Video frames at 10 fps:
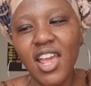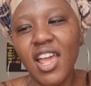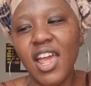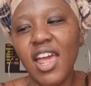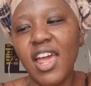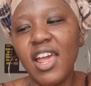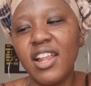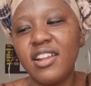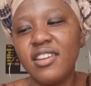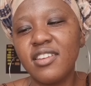
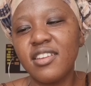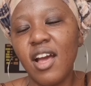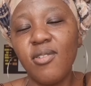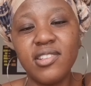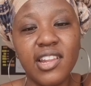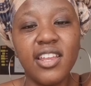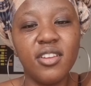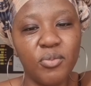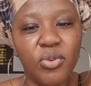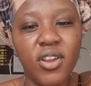And I was led in
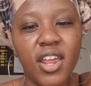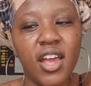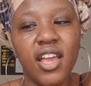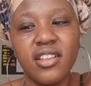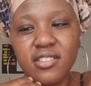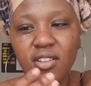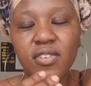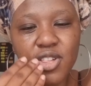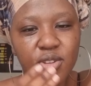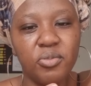prayer, in
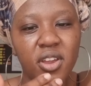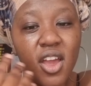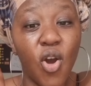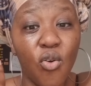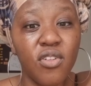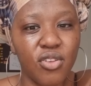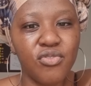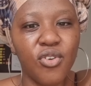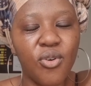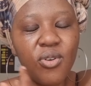salvation prayer over the
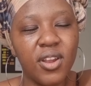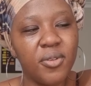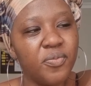phone.